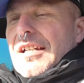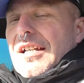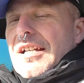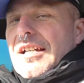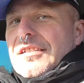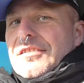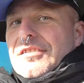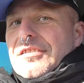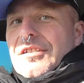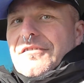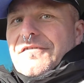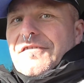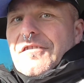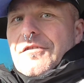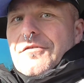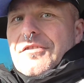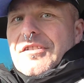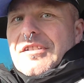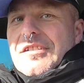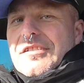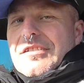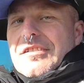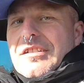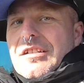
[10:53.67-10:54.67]
And a few
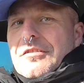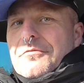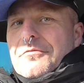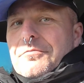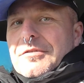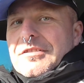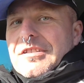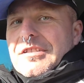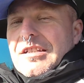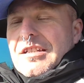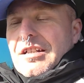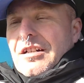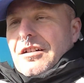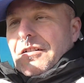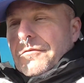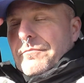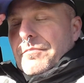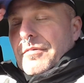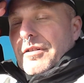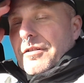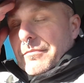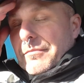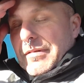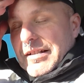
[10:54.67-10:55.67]
things to go with the car.
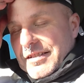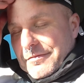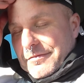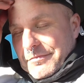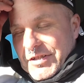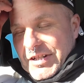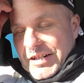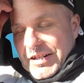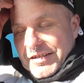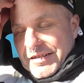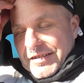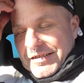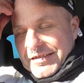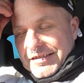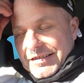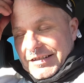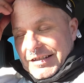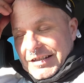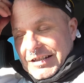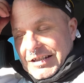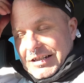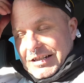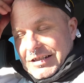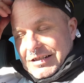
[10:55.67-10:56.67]
I made some changes
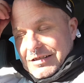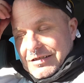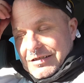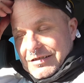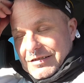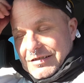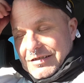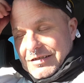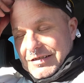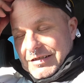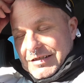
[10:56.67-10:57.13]
to the car,